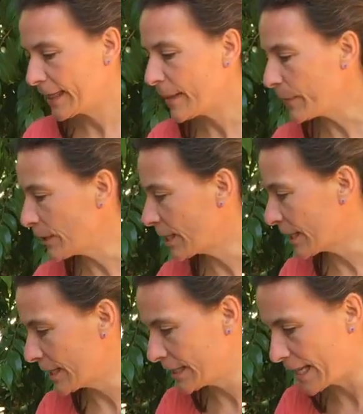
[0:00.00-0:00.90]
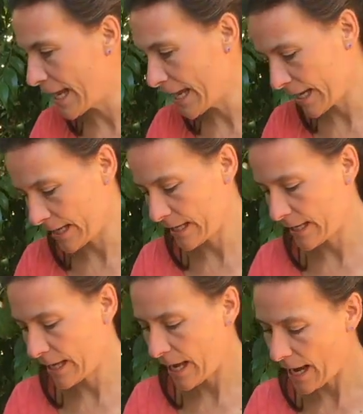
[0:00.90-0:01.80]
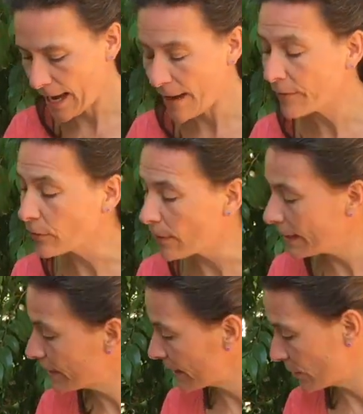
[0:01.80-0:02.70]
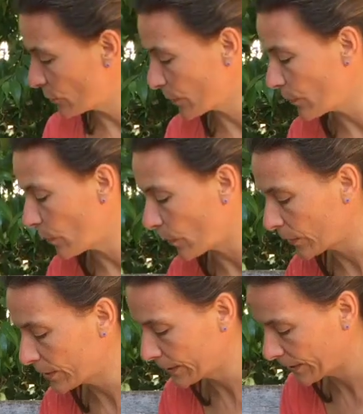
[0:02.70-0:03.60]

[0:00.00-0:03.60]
demo chicken today? I have grapes as a reward.